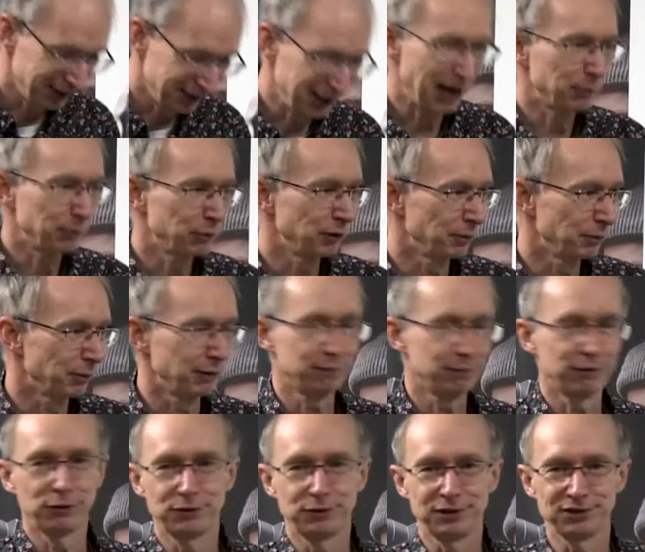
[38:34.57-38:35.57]
camera and my
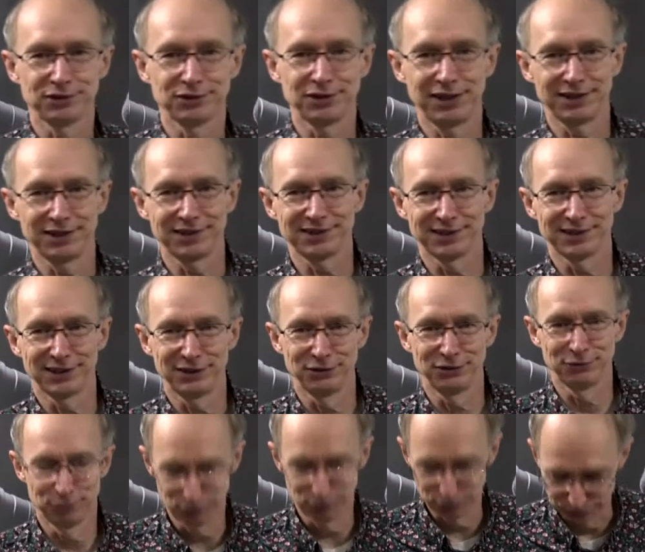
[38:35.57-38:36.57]
phone is on the other side of
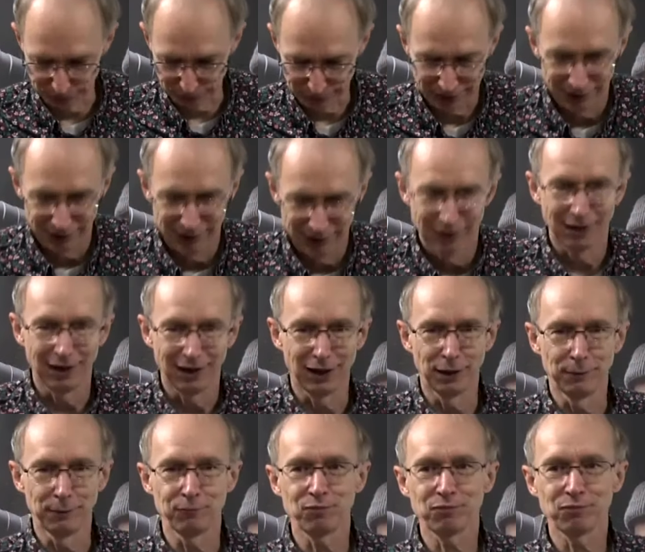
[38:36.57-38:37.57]
the room.
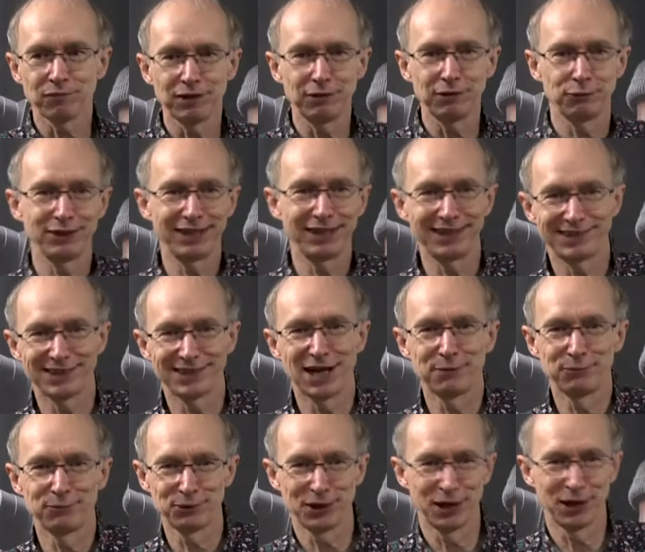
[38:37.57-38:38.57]
If we get
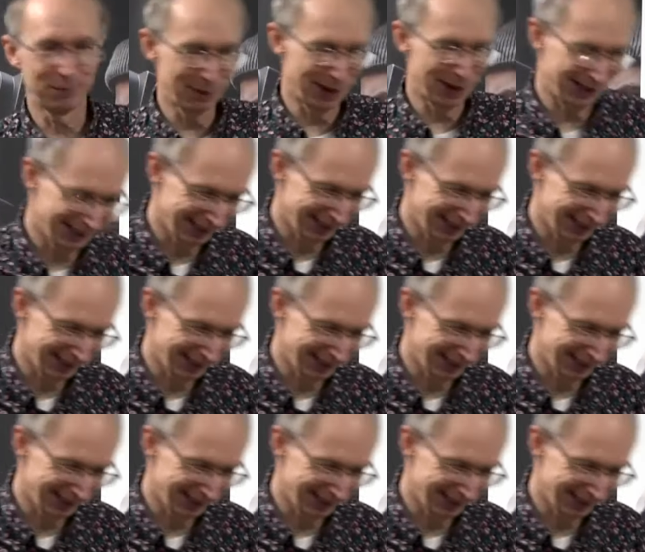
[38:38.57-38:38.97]
time, we'll come back to